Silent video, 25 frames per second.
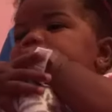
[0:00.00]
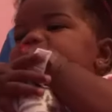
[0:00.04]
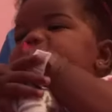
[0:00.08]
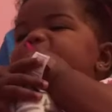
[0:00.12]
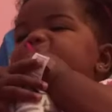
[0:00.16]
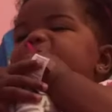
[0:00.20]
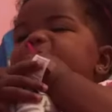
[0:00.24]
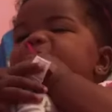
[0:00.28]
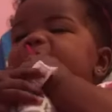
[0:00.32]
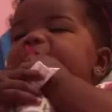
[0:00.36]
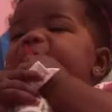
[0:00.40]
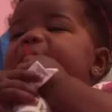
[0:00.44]

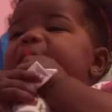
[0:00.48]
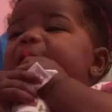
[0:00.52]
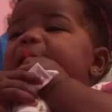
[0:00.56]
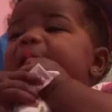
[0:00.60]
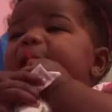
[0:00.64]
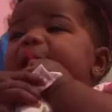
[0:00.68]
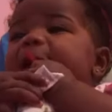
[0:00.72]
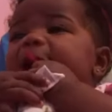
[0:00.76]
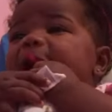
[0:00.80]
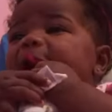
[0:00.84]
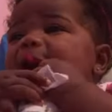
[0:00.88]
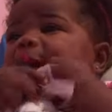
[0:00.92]
Lexi's
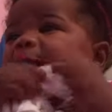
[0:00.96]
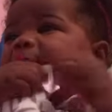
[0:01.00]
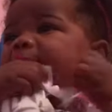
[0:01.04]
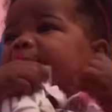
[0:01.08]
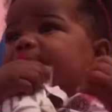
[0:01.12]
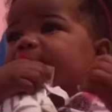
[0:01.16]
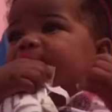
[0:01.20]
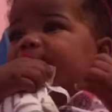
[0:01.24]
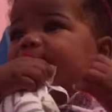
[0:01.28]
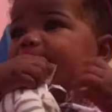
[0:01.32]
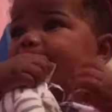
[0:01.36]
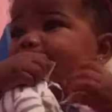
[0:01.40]
eye
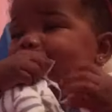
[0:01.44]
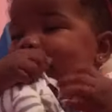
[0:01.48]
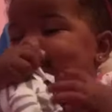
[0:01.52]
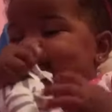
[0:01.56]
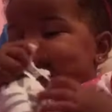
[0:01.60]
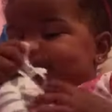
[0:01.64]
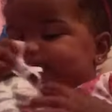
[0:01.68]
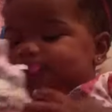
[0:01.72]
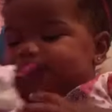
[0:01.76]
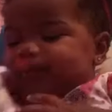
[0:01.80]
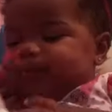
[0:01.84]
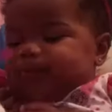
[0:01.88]
surgery
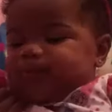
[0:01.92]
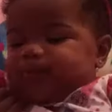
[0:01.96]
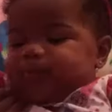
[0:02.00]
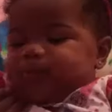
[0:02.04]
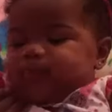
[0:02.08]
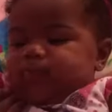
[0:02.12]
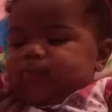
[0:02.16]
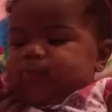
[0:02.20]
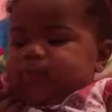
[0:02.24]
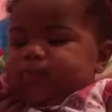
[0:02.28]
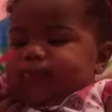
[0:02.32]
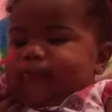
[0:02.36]
goes
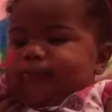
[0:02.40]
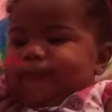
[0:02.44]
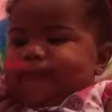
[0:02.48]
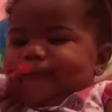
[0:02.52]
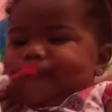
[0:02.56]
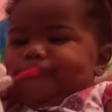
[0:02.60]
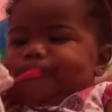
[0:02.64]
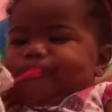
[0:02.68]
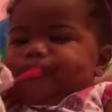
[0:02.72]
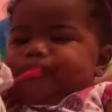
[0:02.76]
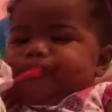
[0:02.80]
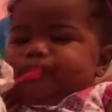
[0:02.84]
great
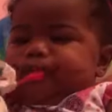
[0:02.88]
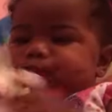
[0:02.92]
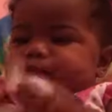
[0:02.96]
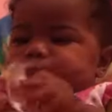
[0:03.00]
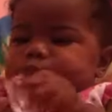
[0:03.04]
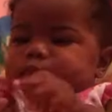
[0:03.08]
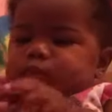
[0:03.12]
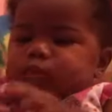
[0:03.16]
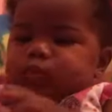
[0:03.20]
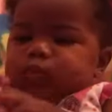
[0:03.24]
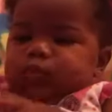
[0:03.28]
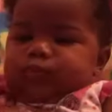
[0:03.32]
with no
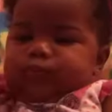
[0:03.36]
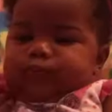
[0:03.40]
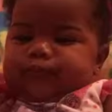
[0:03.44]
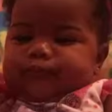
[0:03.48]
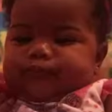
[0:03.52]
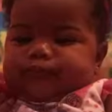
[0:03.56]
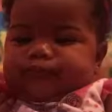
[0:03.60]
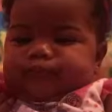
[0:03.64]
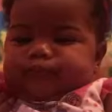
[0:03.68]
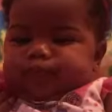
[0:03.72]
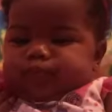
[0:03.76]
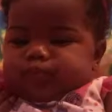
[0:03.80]

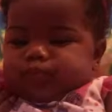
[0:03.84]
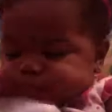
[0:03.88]
complications.